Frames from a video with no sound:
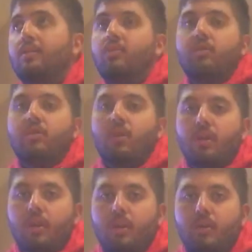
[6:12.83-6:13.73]
during
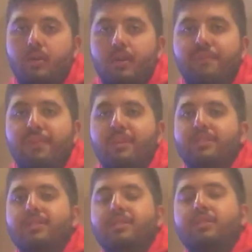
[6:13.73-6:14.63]
your
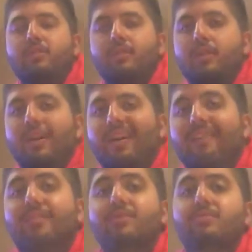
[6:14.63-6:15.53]
evening, during your
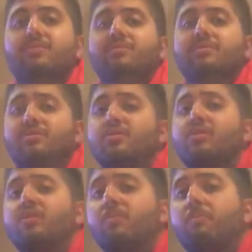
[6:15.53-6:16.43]
afternoon,
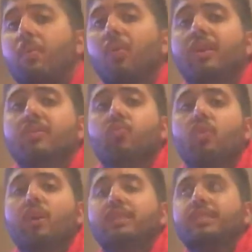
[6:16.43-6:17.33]
during your morning
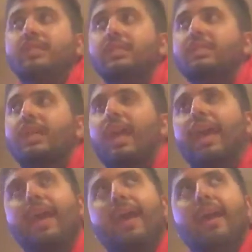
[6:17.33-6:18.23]
run,
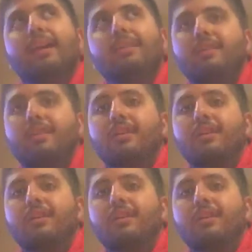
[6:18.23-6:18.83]
and